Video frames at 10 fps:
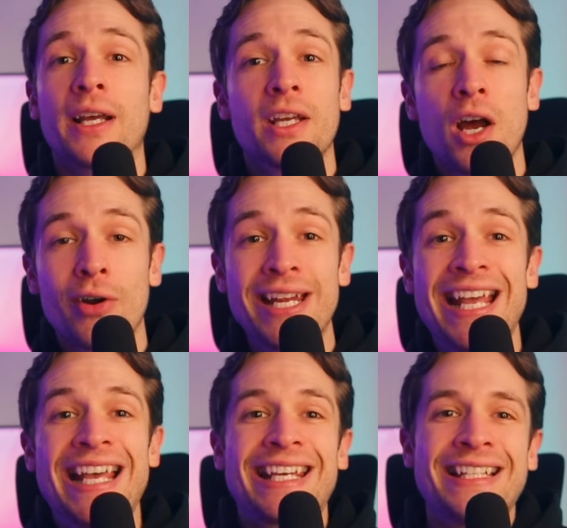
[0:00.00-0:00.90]
like
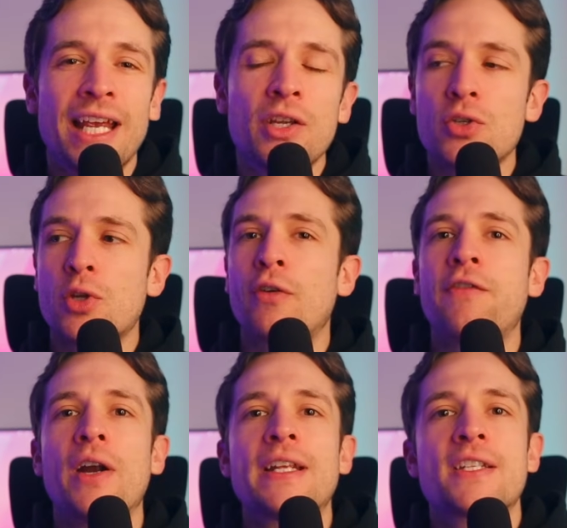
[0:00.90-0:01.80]
Curry continues to
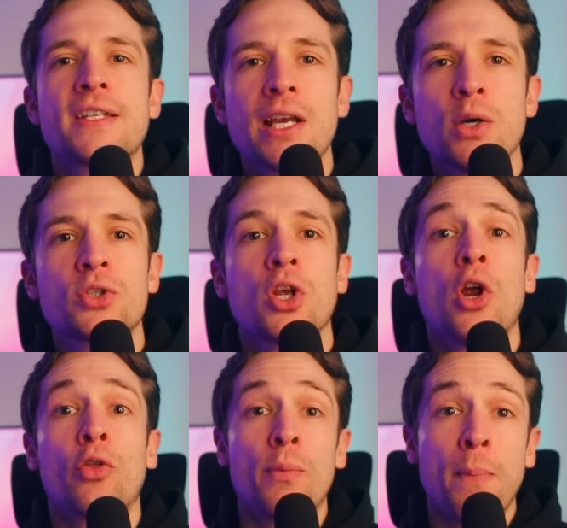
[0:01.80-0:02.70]
refine his skills
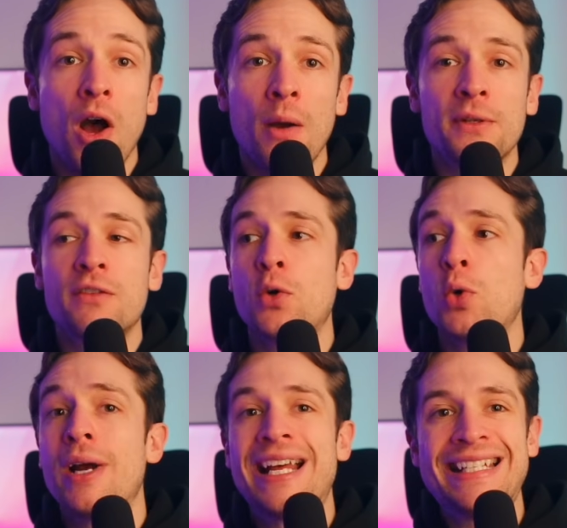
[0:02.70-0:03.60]
through
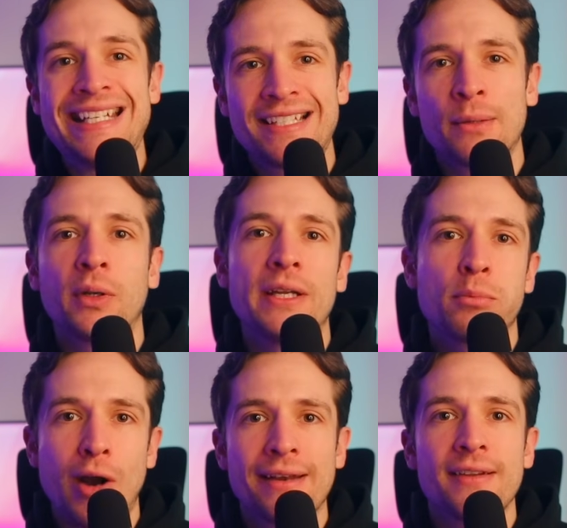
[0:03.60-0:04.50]
purposeful,
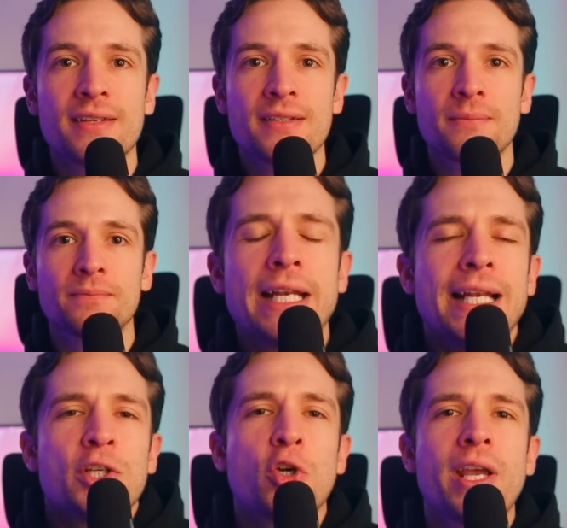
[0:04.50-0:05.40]
disciplined practice. It
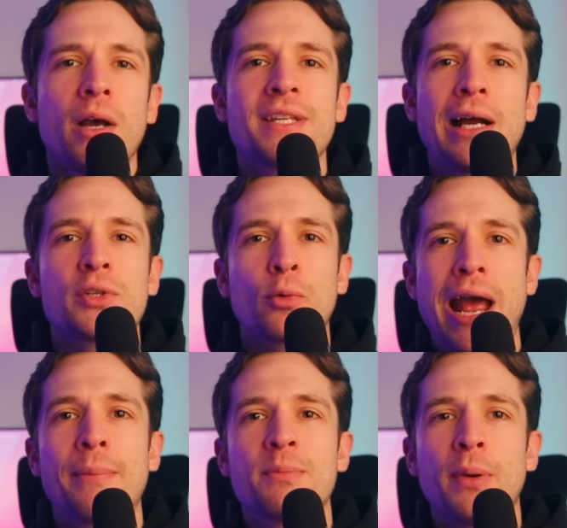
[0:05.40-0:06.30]
literally comes down to
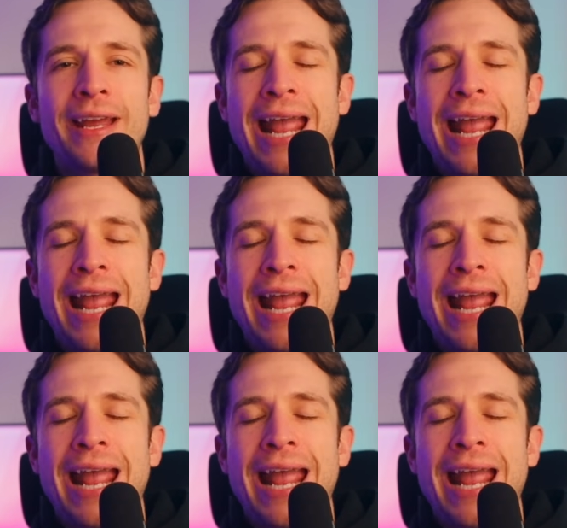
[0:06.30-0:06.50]
reps, but